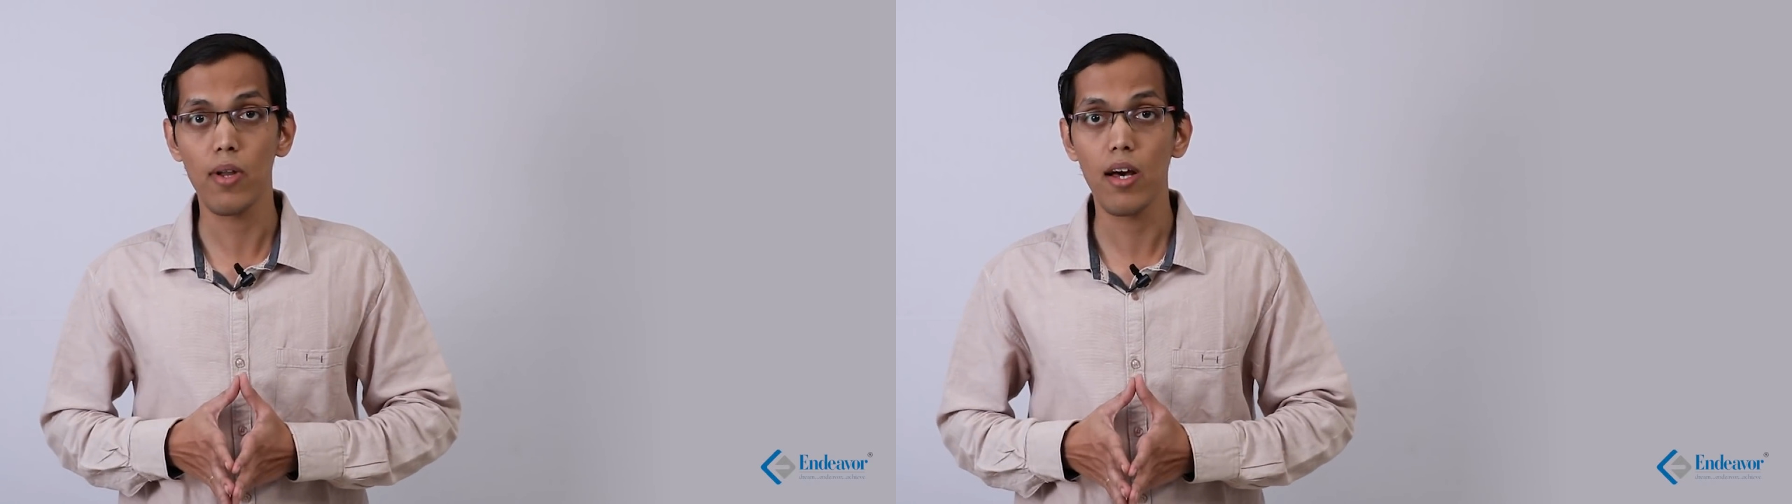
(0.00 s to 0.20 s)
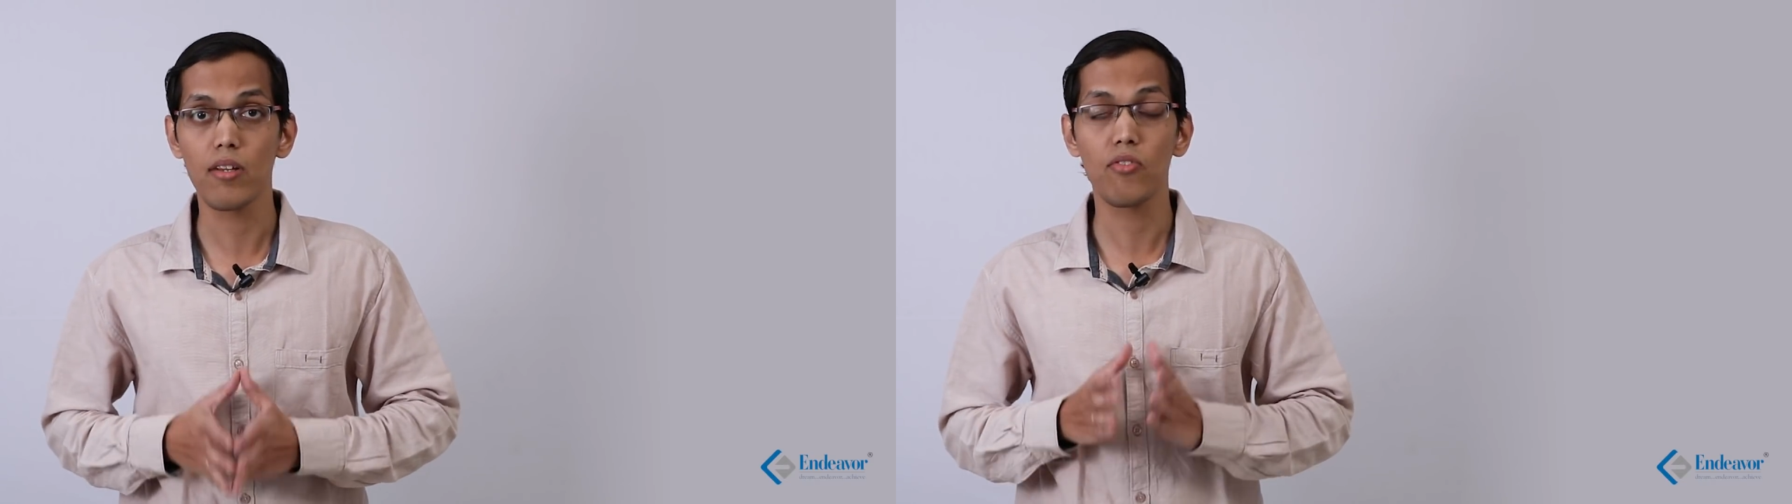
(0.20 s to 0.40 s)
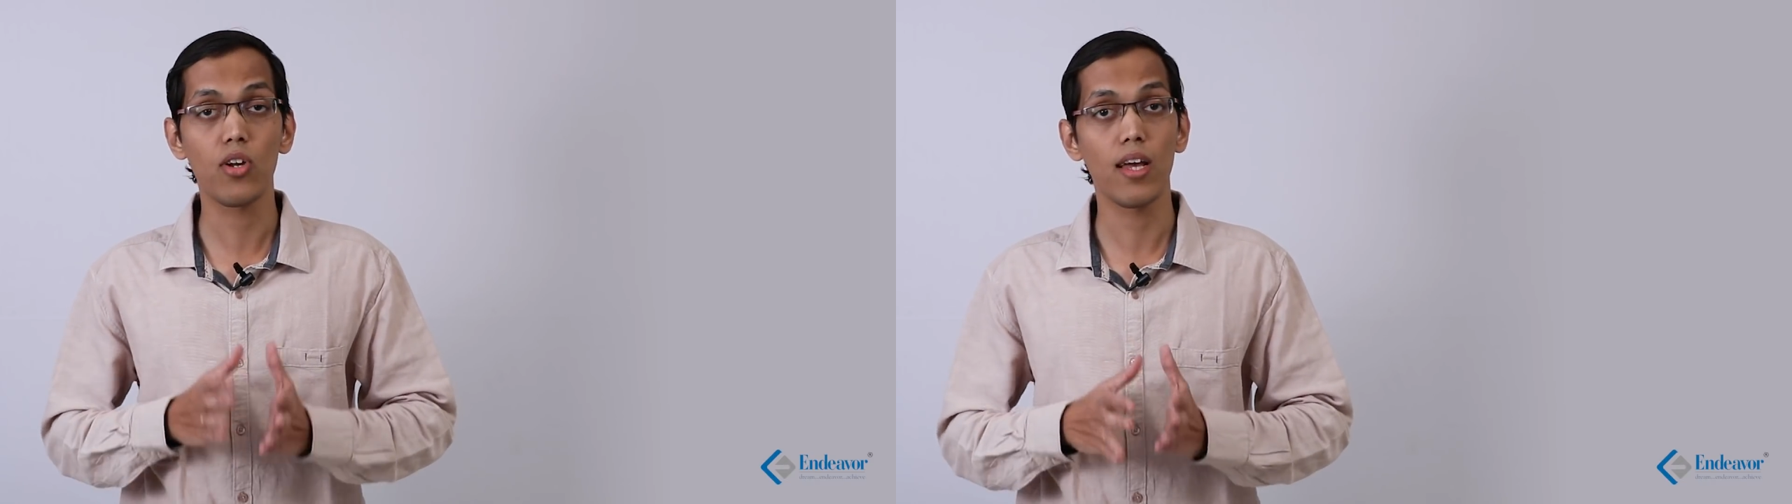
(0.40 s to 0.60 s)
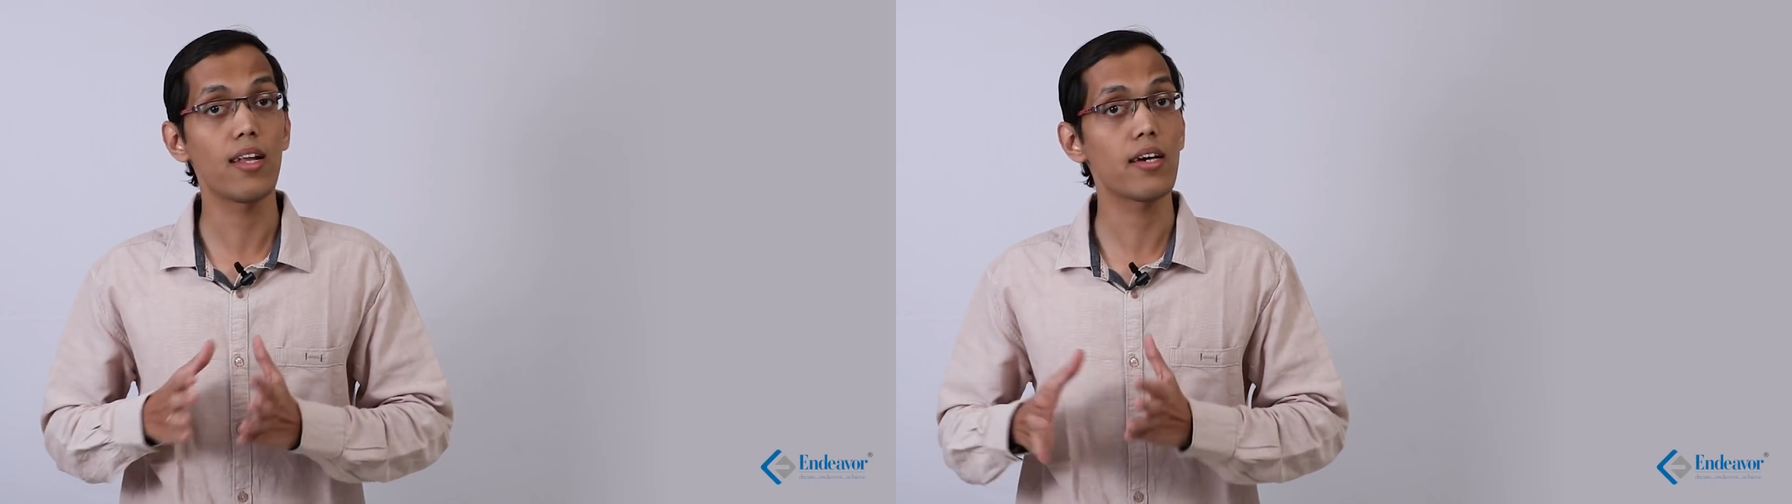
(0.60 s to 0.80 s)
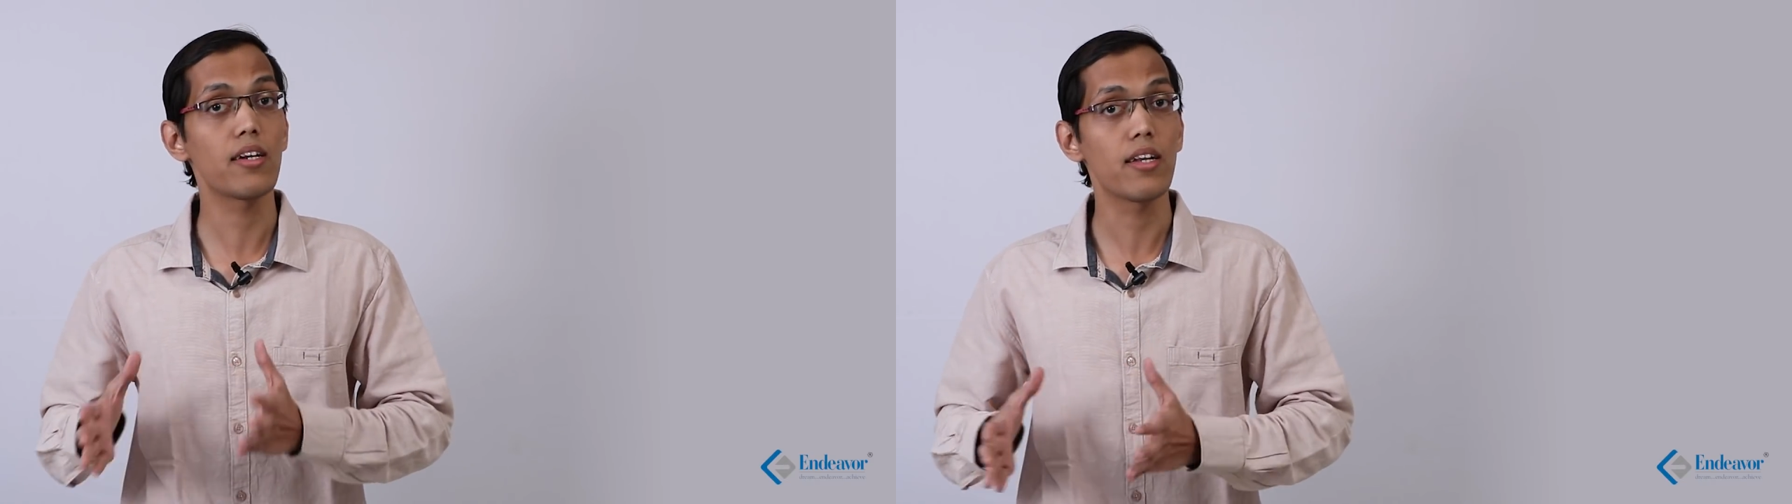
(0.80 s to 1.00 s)
plan for
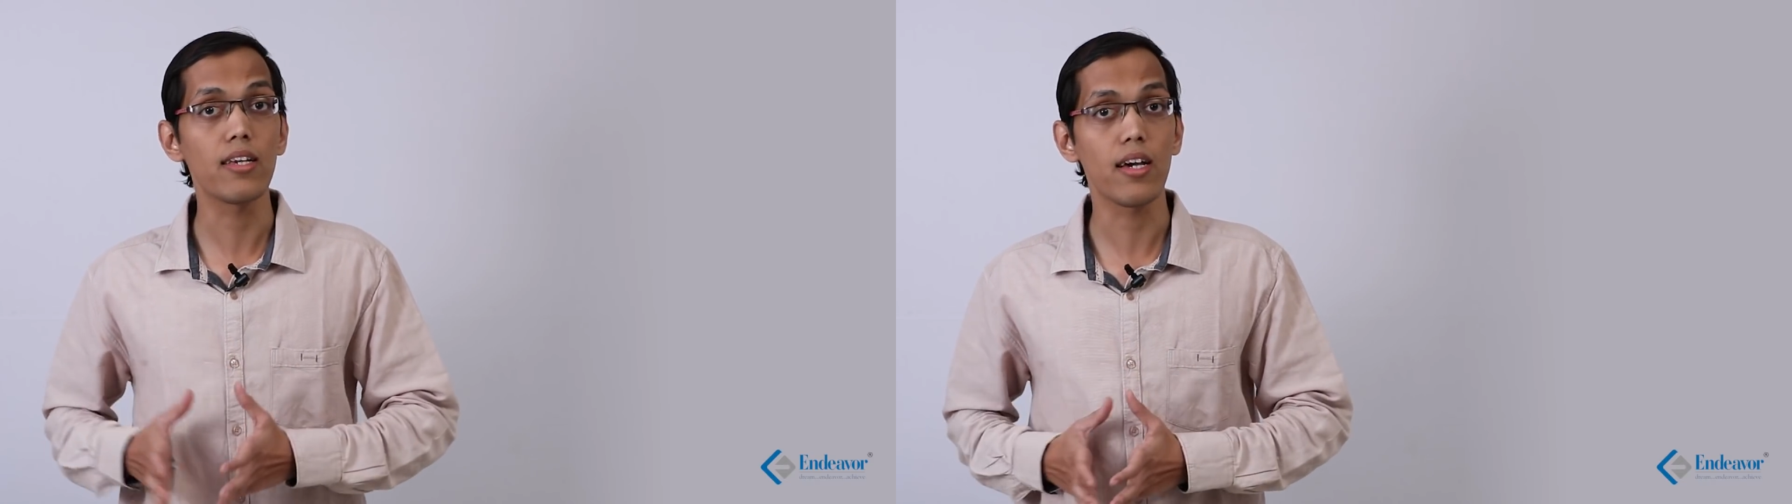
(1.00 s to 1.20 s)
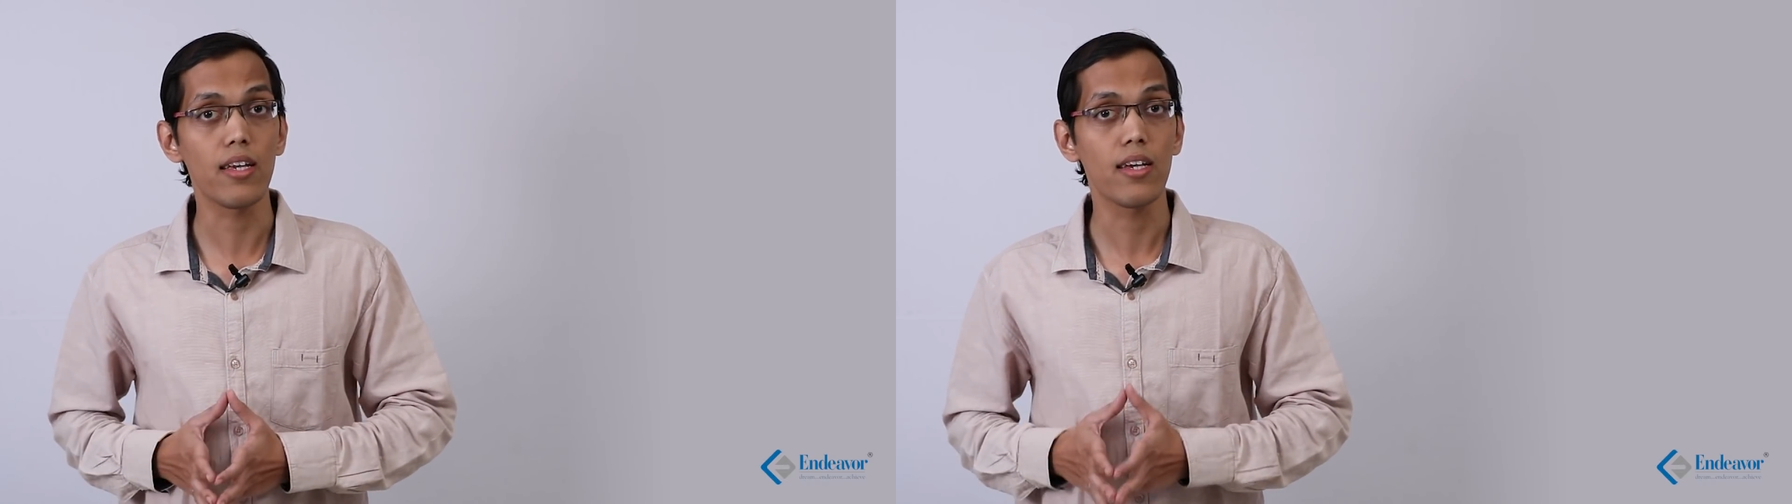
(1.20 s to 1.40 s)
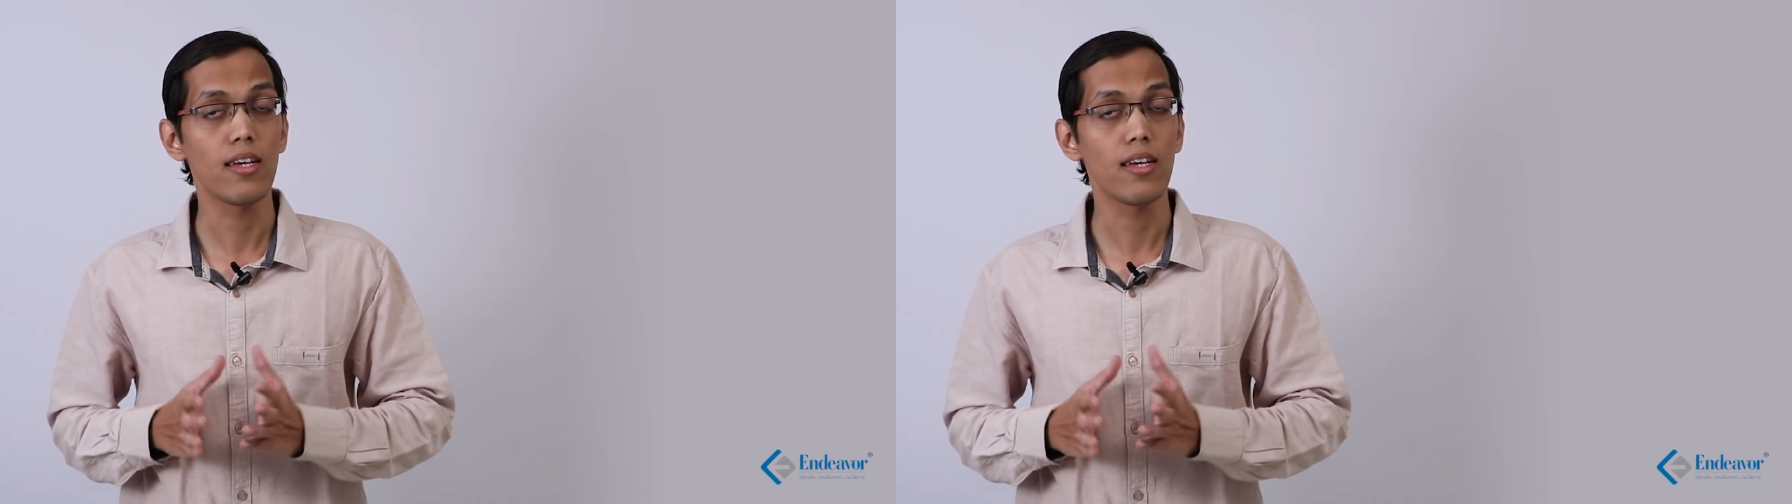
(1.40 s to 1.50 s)
LR and DI